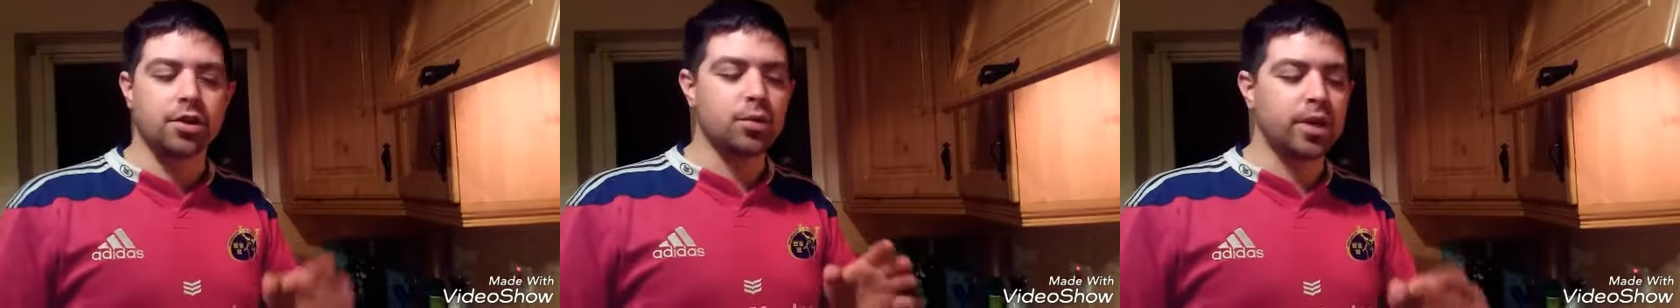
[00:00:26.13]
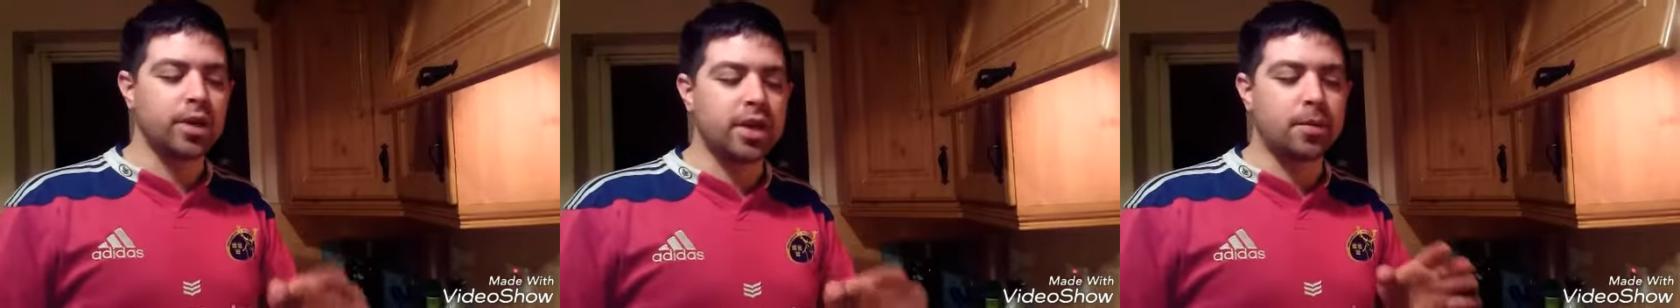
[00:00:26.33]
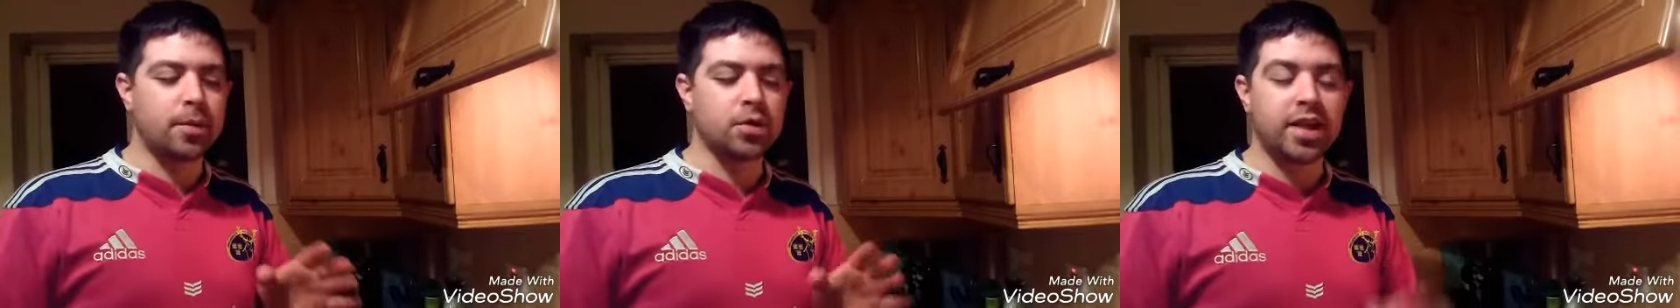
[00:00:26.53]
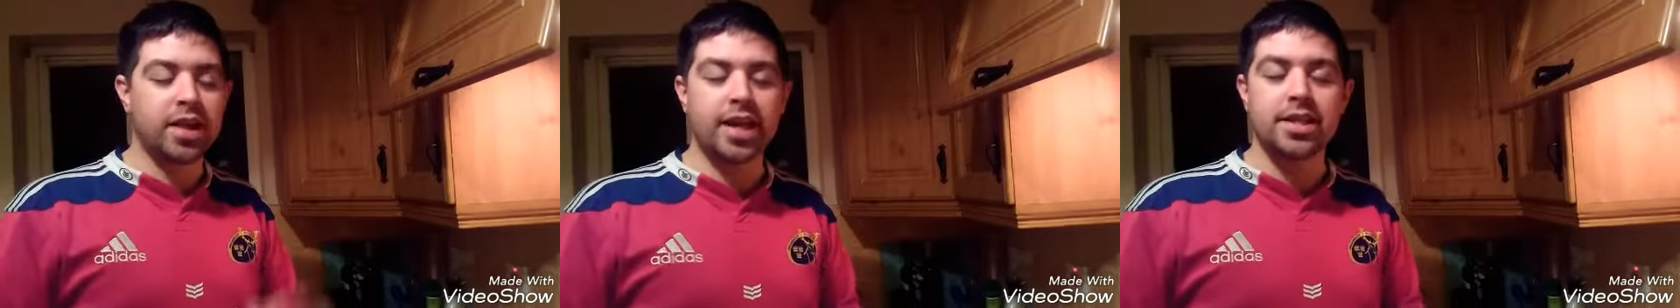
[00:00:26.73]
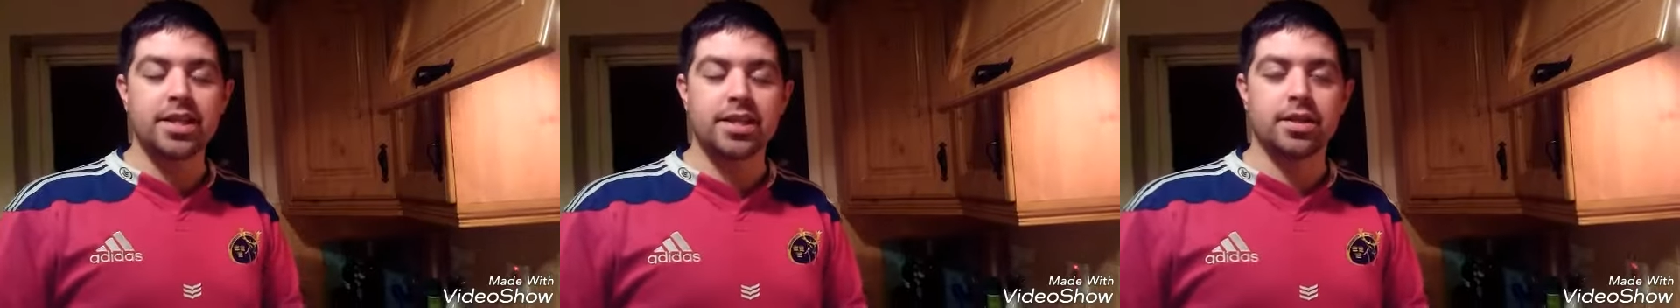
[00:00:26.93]
You will need about
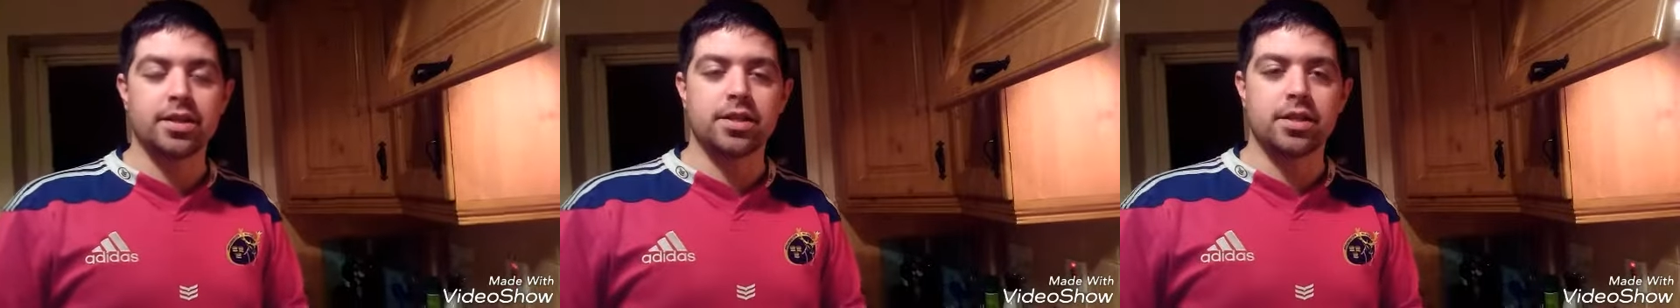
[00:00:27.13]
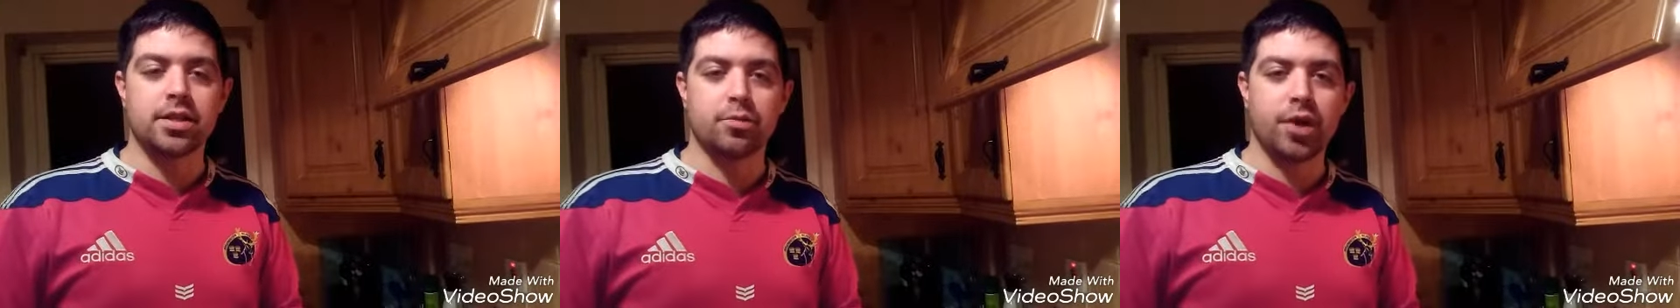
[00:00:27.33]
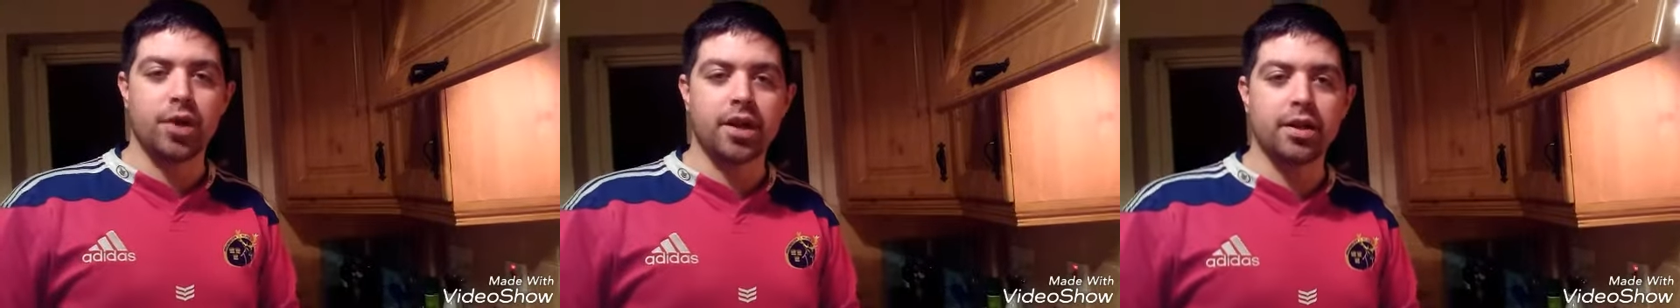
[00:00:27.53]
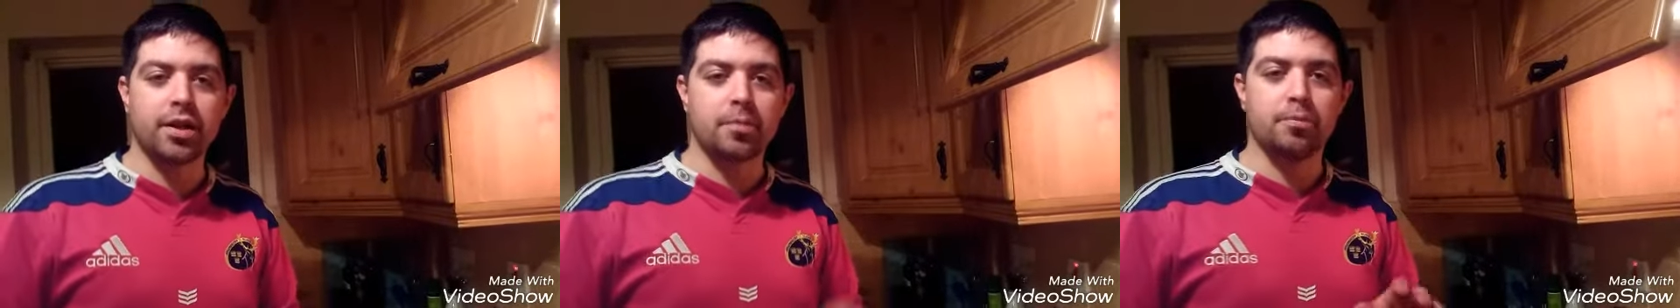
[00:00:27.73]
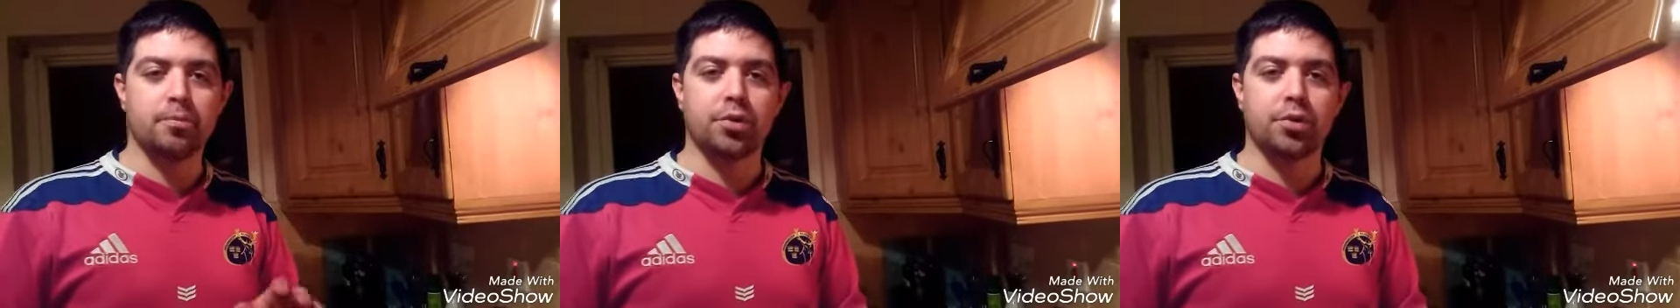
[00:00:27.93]
10 slices of bread,